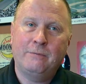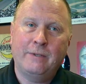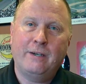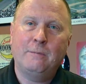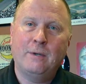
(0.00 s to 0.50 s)

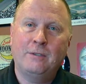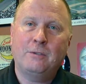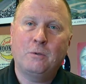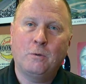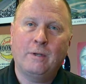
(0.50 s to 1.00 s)
very much
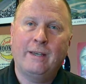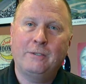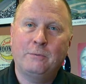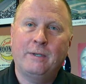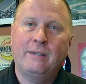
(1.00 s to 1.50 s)
correlates
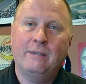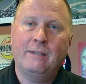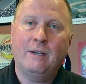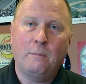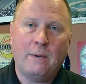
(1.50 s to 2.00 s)
with
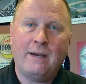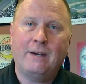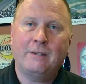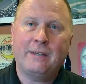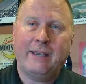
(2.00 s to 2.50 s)
umpires